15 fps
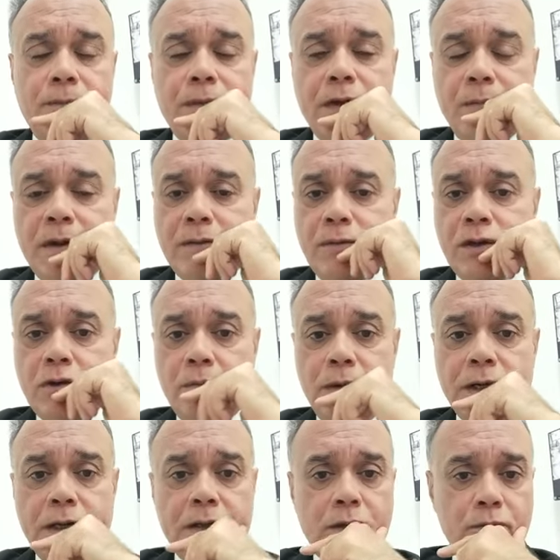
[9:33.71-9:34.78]
they might be
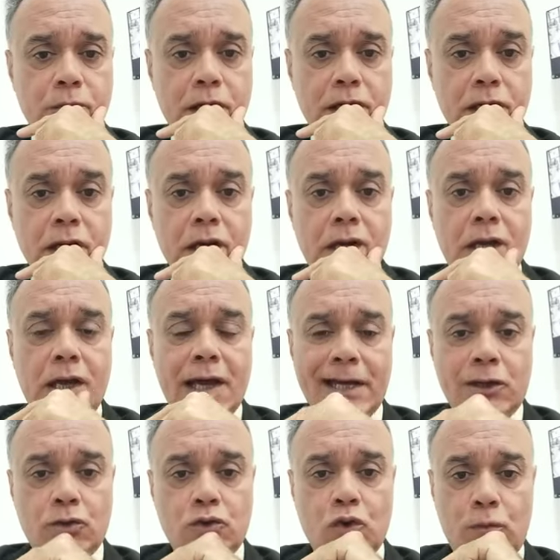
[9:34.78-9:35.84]
complicated by
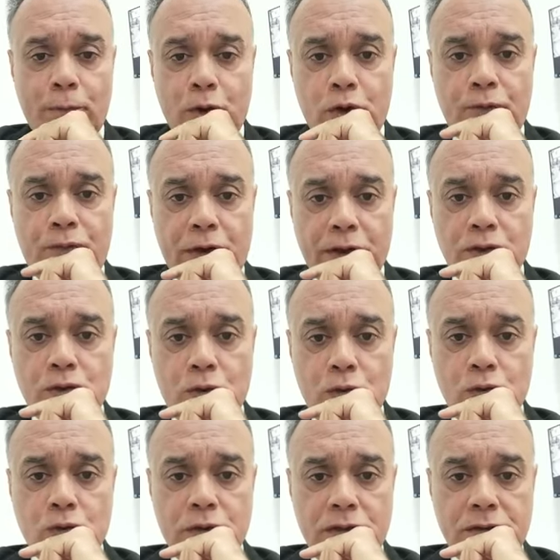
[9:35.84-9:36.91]
acute glomerulonephritis
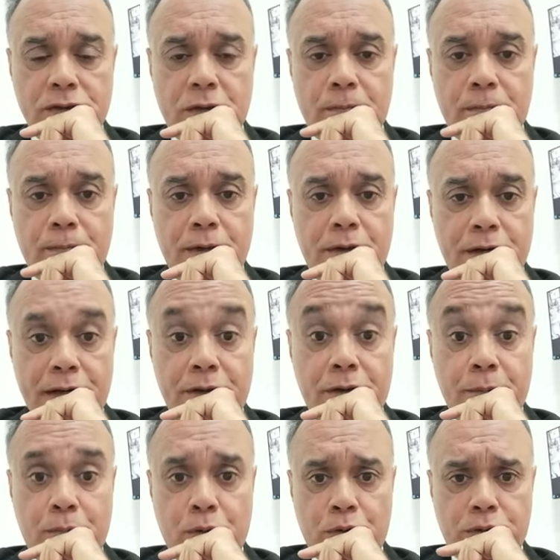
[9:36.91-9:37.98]
also in some rare
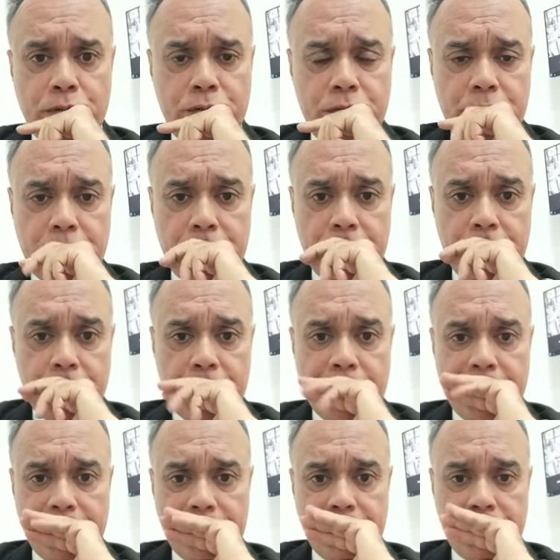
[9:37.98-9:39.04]
reported
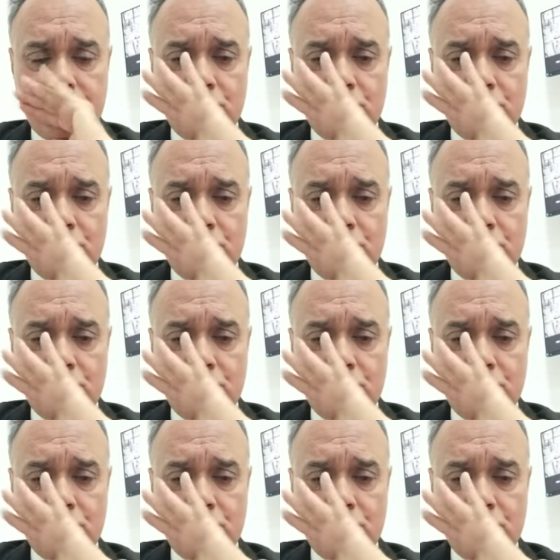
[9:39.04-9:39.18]
cases.